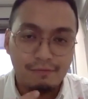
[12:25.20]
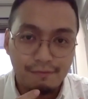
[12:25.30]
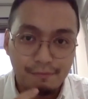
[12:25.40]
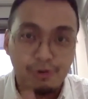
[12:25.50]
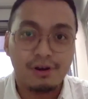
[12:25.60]

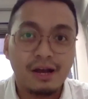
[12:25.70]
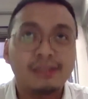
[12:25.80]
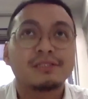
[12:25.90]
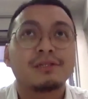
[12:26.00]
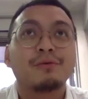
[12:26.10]

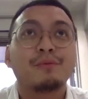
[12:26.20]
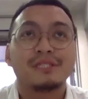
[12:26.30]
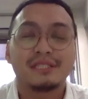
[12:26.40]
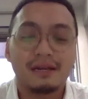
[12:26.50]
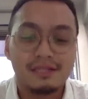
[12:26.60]
products, which
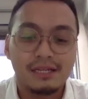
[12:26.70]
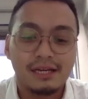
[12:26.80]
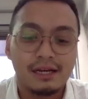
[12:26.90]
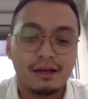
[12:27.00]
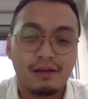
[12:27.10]
is has
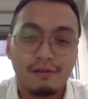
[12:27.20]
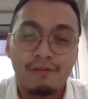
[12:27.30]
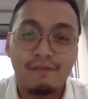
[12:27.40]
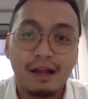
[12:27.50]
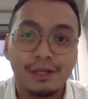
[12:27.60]
the a
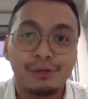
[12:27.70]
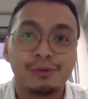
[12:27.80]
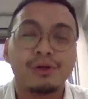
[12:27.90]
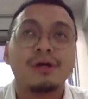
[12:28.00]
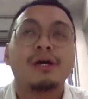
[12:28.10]
value.
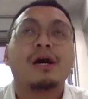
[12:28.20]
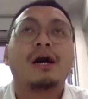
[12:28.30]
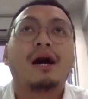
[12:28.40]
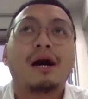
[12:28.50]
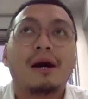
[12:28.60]

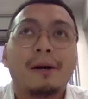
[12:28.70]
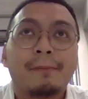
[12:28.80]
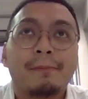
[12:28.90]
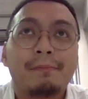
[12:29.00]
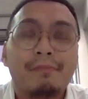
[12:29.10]

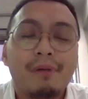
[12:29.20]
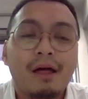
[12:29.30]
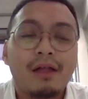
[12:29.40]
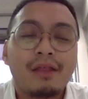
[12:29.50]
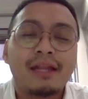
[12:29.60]
Um,
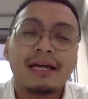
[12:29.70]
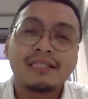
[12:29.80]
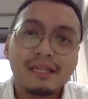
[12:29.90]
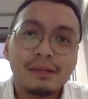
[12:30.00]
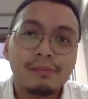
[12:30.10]
that I
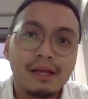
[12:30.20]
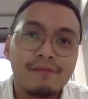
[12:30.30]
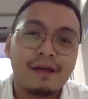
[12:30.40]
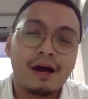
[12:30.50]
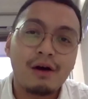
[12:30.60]
still believe
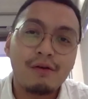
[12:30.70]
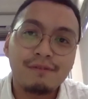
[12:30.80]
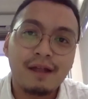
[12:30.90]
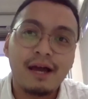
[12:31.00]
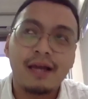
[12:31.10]
that
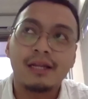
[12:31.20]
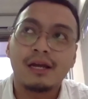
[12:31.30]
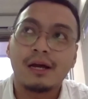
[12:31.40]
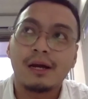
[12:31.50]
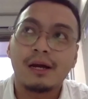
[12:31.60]
offline,
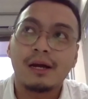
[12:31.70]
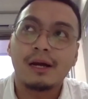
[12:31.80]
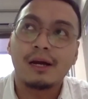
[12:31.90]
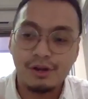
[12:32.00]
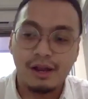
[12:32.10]

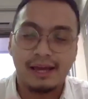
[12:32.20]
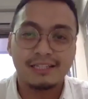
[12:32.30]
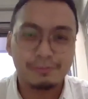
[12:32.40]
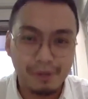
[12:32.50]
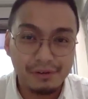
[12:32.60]
like
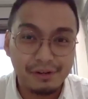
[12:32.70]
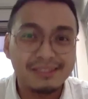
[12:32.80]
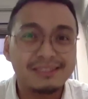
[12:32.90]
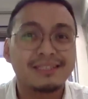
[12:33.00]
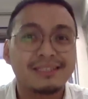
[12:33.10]

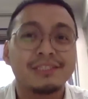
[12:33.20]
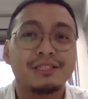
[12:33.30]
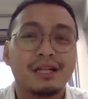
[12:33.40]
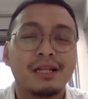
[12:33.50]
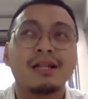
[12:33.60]
experience is
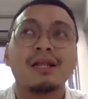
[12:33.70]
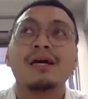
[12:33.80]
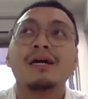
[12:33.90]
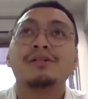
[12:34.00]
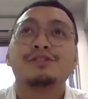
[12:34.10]
still
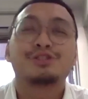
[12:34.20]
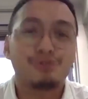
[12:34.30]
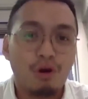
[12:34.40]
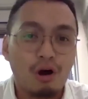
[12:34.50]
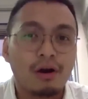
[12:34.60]

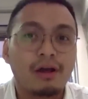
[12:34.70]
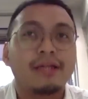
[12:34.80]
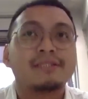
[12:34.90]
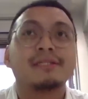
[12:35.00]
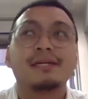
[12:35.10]
strong.
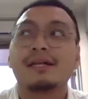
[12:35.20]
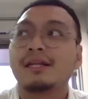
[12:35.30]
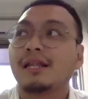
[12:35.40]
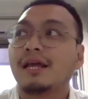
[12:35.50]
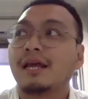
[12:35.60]
It's
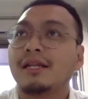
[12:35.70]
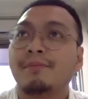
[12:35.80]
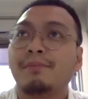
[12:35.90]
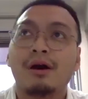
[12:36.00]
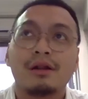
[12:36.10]
still in the
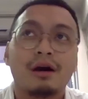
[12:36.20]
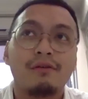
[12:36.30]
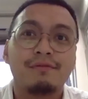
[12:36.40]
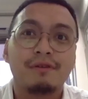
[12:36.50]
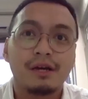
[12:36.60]
blood
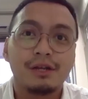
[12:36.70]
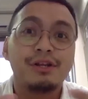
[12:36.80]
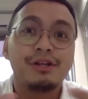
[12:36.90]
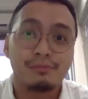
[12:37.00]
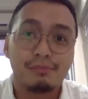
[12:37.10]
of
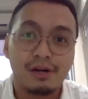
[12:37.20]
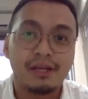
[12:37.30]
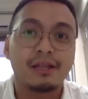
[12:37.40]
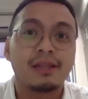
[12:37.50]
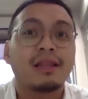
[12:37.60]
Indonesian
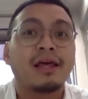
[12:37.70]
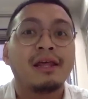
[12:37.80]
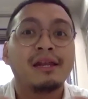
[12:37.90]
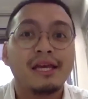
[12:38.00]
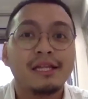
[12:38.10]
market, that they
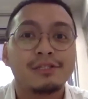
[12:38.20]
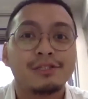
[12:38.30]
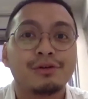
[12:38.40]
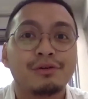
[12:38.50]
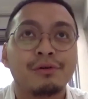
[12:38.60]
need
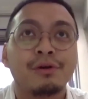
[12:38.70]
to